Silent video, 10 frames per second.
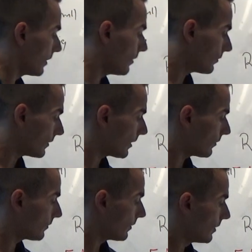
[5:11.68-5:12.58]
gives
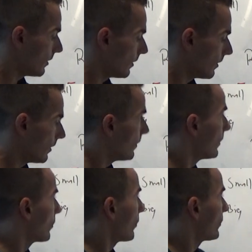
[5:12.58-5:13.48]
us the
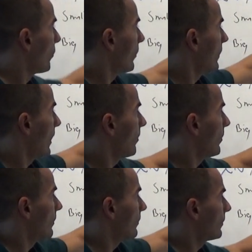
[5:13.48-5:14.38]
corresponding
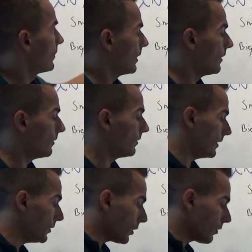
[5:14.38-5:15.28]
elements in
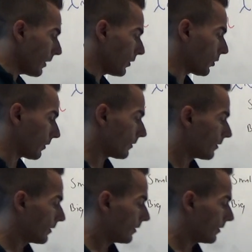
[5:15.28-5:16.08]
each equation.